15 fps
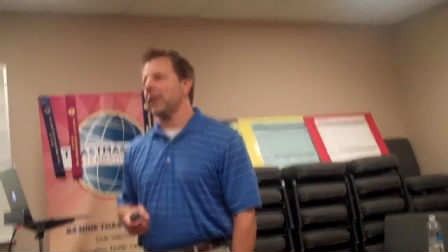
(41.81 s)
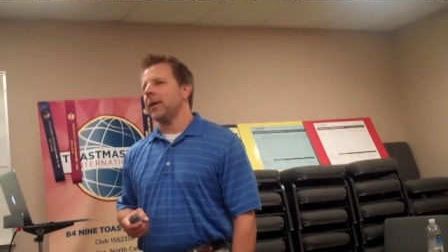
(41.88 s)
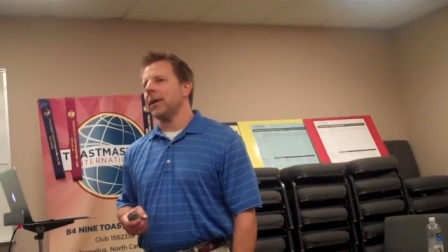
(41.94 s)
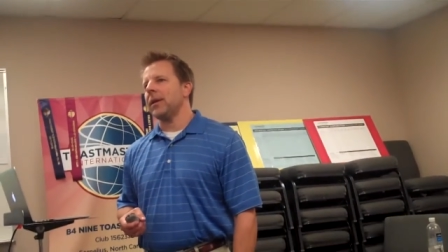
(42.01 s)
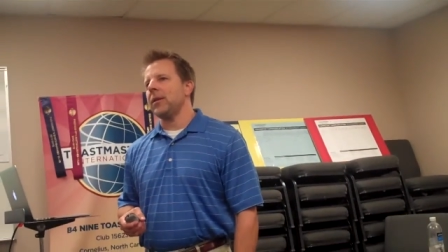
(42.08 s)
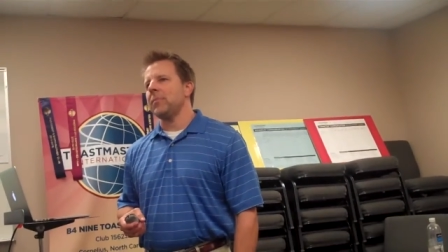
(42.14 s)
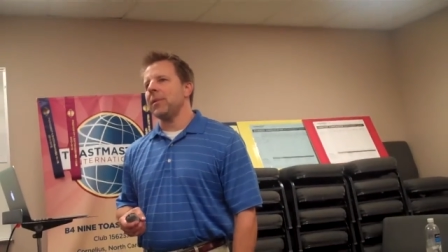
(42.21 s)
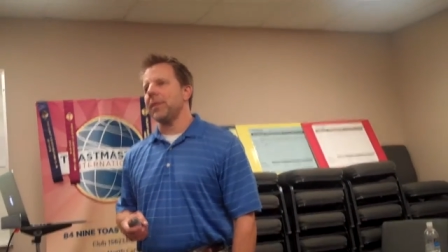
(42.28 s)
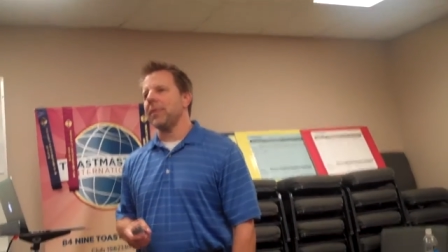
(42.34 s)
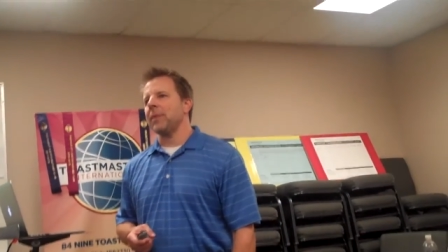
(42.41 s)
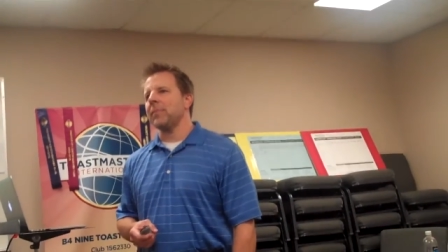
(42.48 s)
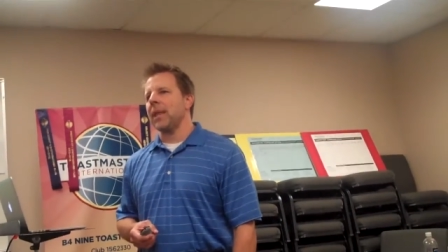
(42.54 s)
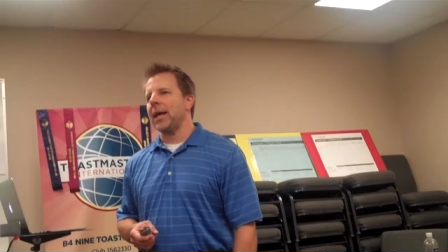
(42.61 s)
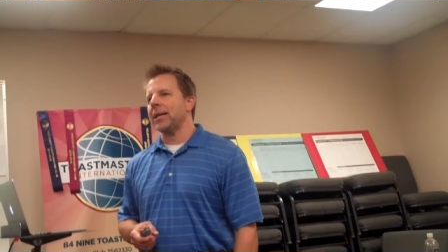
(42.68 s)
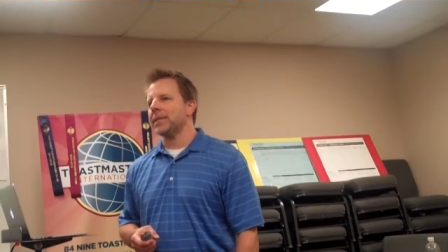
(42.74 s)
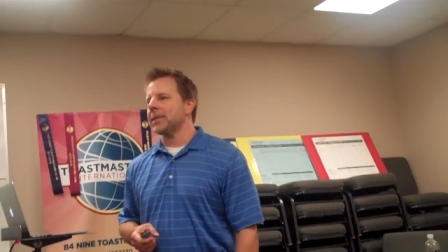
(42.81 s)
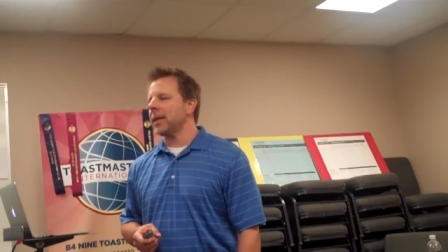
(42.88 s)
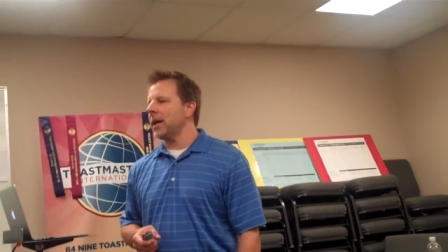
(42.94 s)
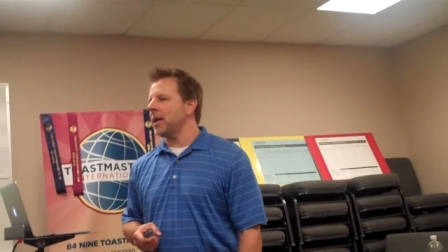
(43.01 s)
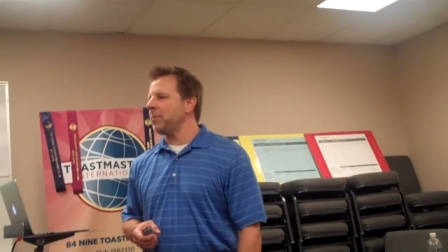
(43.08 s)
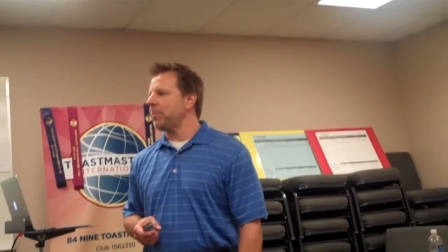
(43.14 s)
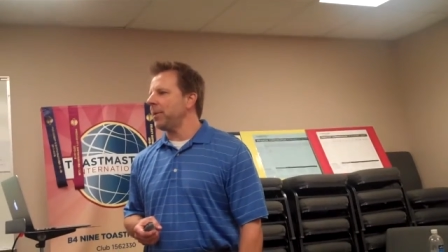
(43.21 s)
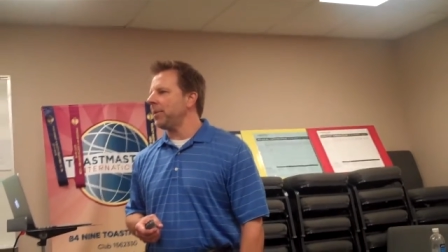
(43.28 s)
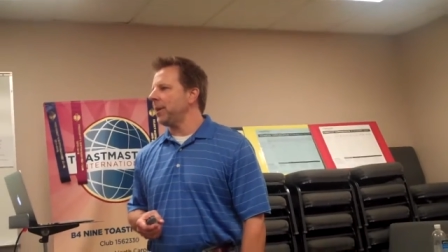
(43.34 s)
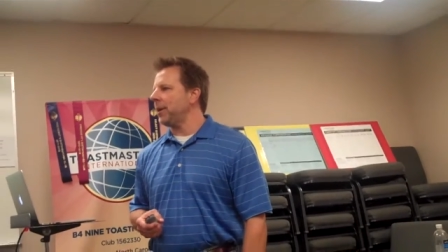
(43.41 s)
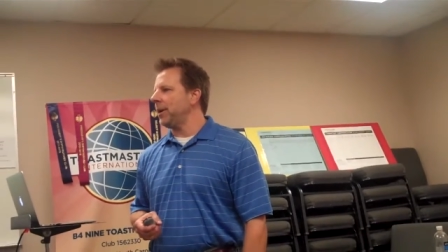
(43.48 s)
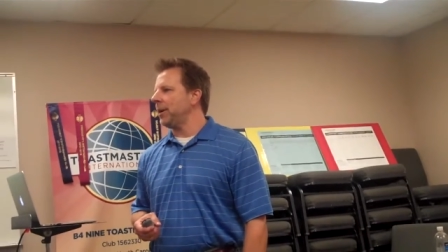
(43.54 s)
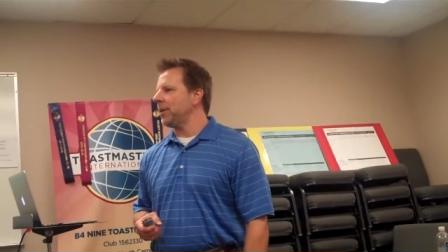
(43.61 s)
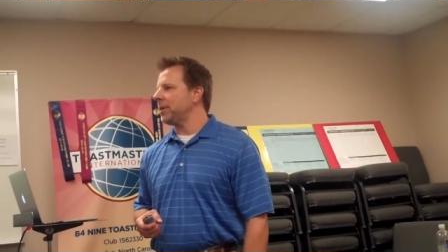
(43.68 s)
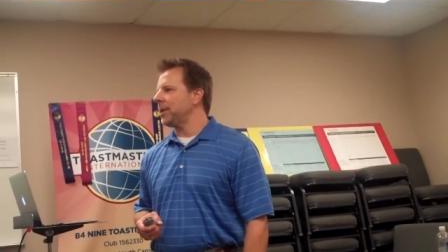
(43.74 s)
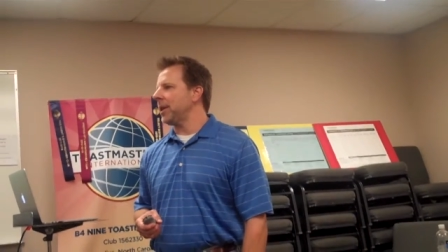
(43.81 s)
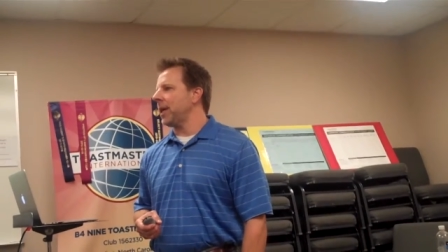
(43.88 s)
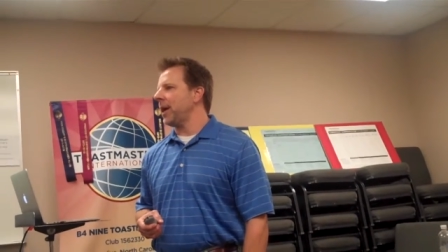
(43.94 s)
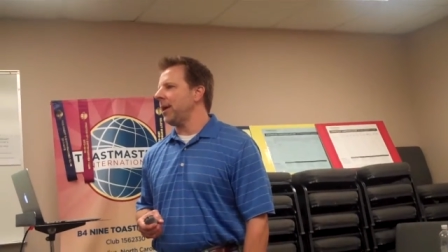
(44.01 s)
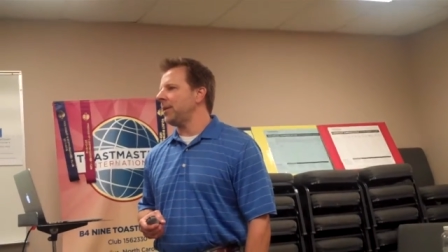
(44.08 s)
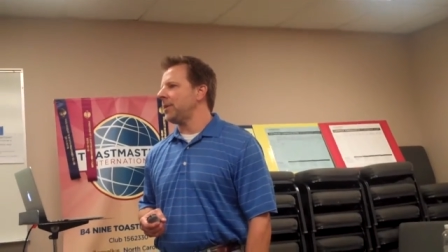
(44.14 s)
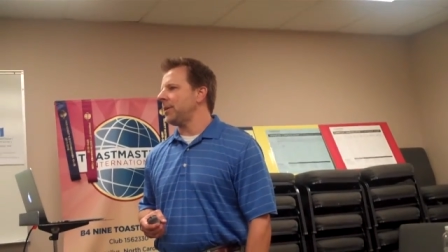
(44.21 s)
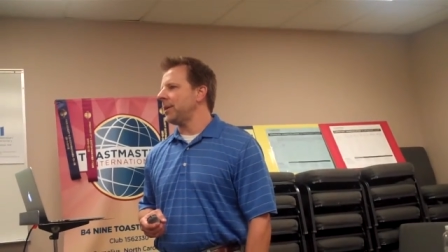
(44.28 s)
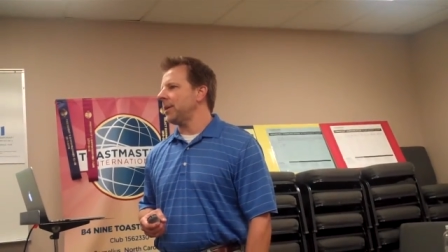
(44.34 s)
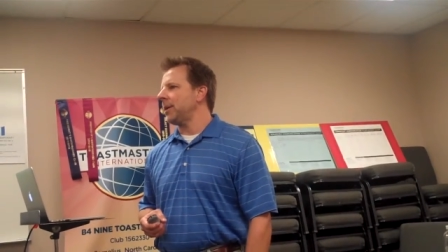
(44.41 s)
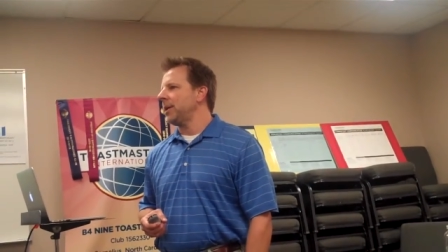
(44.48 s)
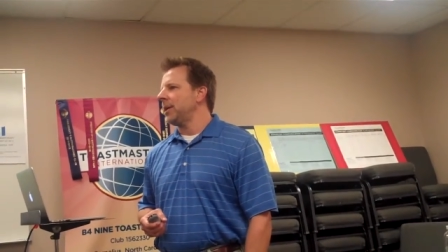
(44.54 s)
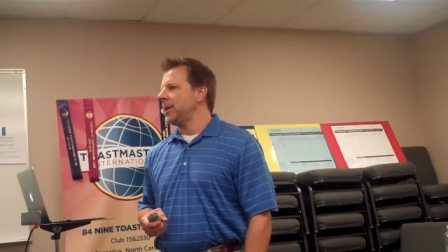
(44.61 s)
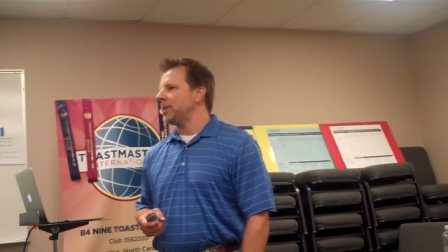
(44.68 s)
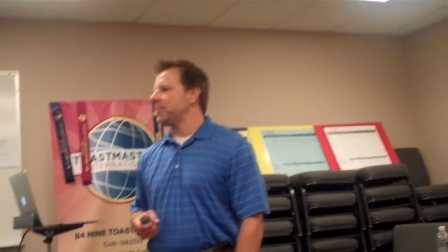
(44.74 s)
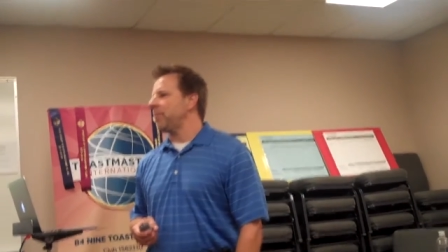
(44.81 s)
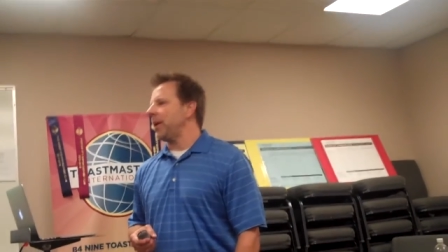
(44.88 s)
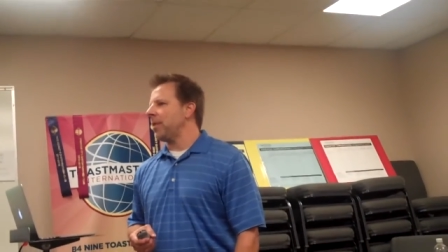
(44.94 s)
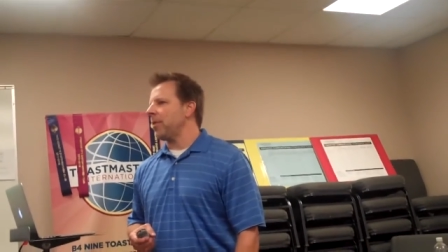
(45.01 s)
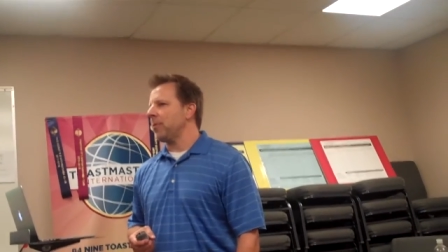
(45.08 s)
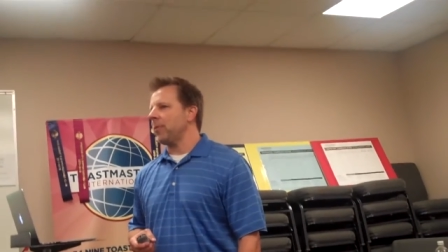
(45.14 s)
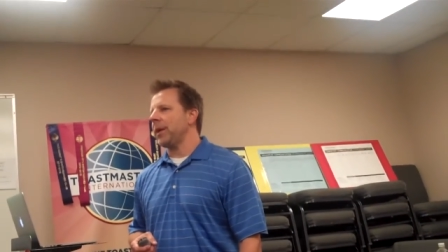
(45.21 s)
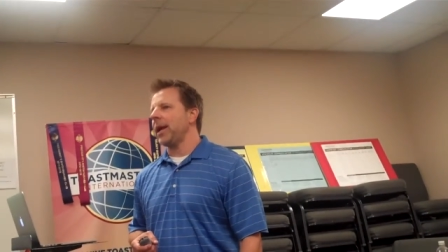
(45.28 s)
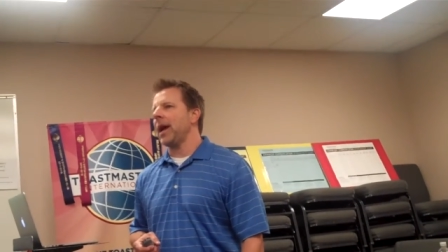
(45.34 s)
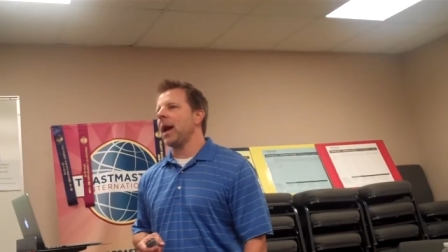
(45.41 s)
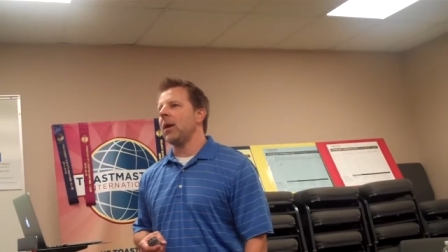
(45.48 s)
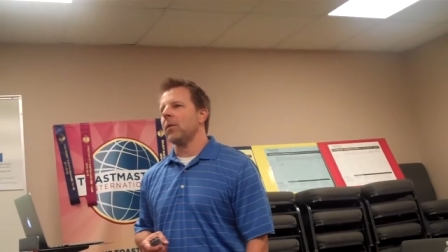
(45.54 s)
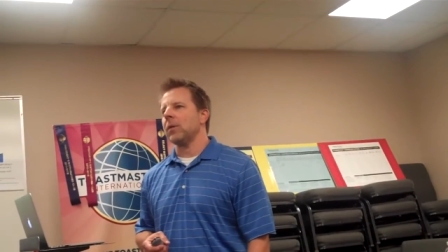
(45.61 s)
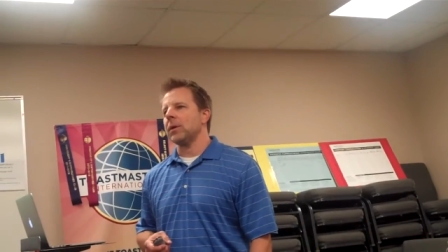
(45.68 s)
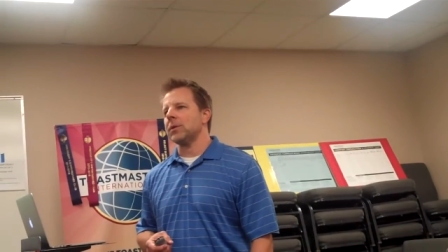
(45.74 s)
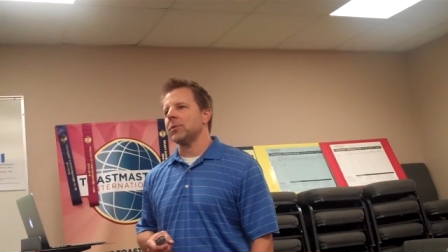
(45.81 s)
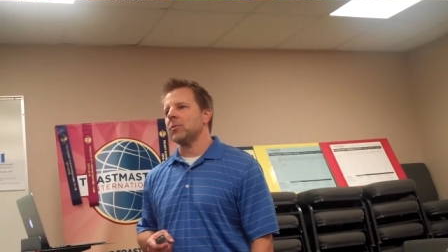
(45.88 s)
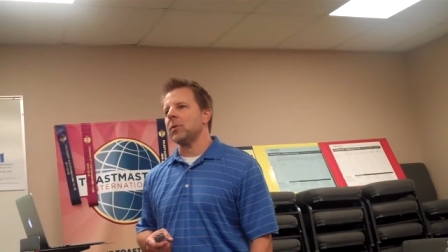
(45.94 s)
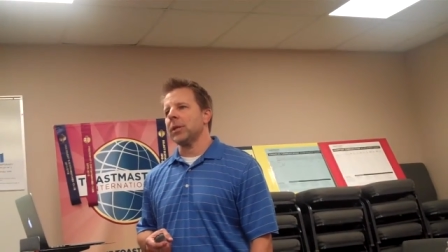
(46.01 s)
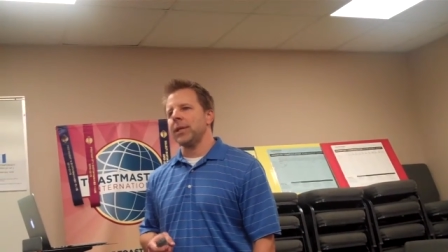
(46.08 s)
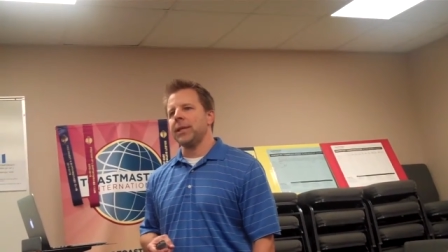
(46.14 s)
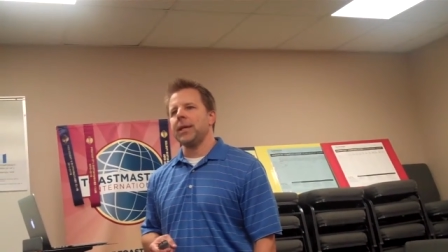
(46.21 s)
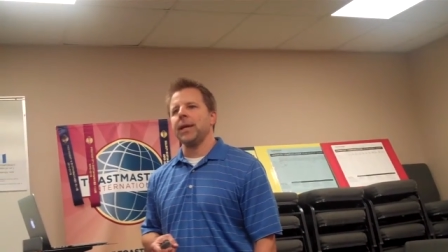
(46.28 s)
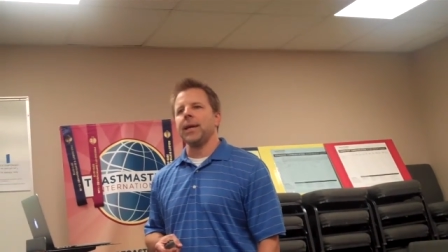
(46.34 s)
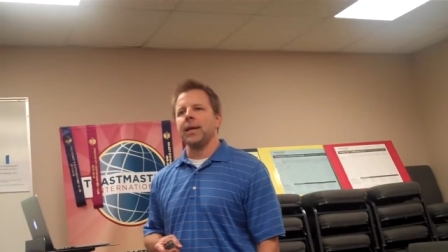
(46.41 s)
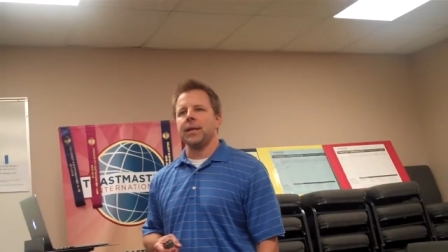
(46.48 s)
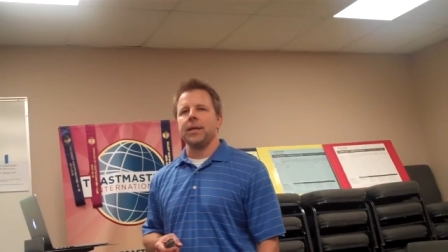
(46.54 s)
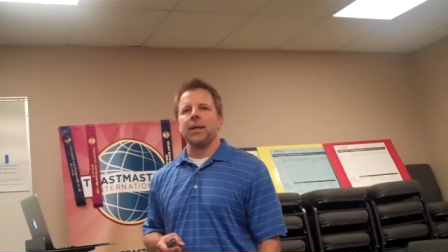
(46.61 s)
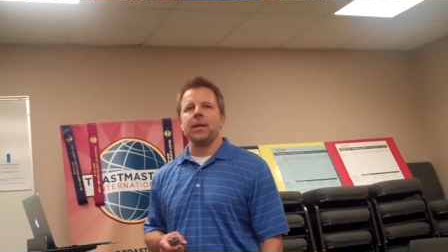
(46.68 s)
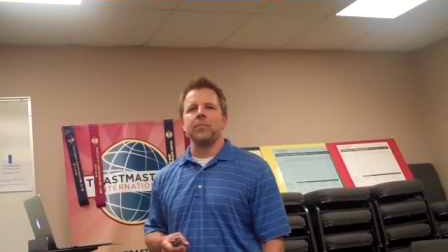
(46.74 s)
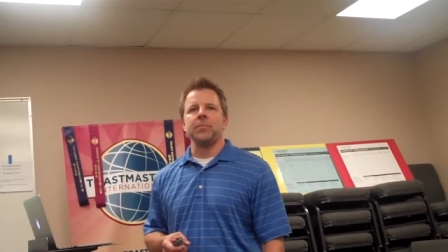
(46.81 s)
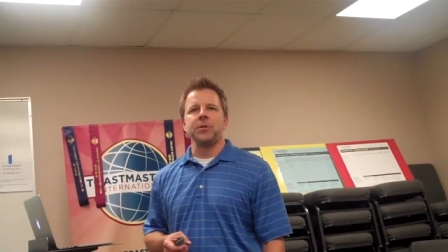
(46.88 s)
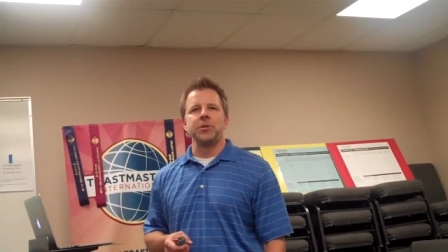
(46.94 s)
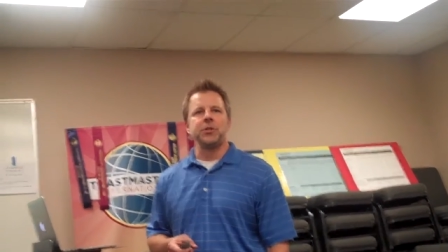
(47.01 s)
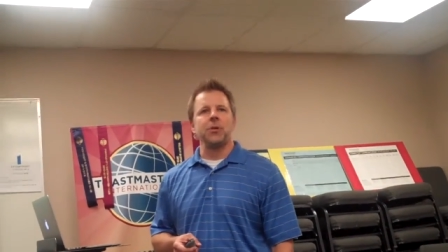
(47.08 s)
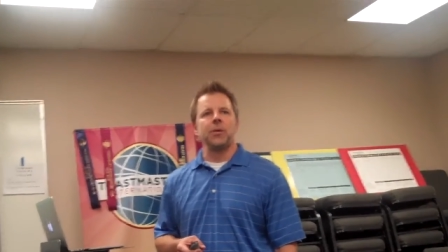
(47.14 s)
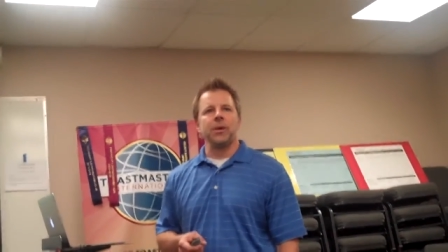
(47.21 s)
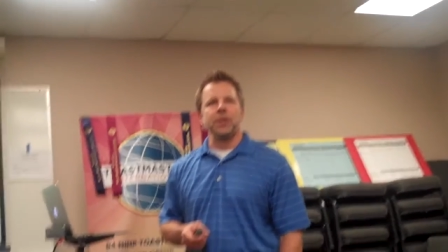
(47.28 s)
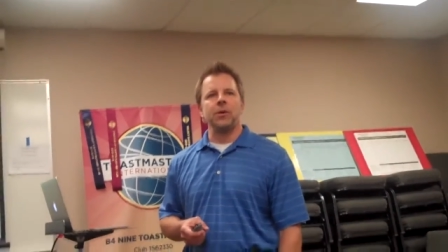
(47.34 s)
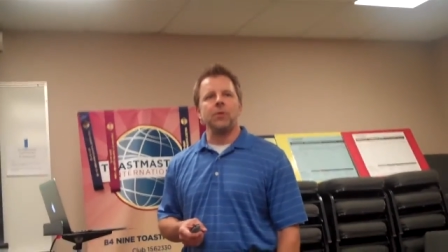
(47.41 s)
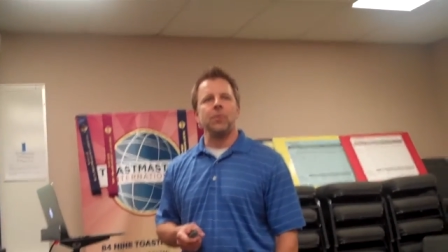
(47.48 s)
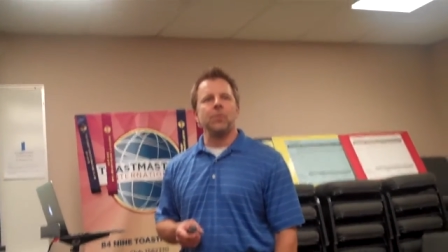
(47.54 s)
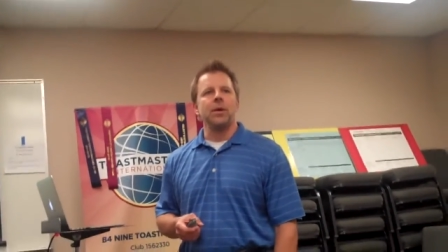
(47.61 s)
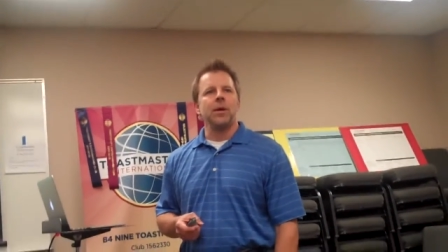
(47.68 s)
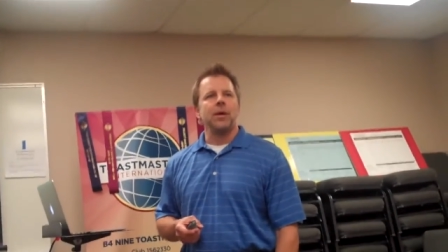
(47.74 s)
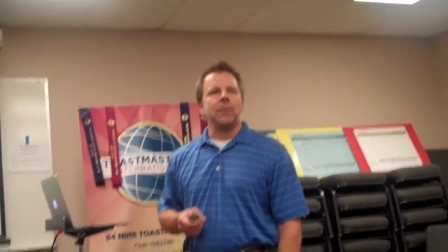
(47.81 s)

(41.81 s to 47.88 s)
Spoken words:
Again, you met them last night, but they're here today to spend 3 hours really digging deep and showing you,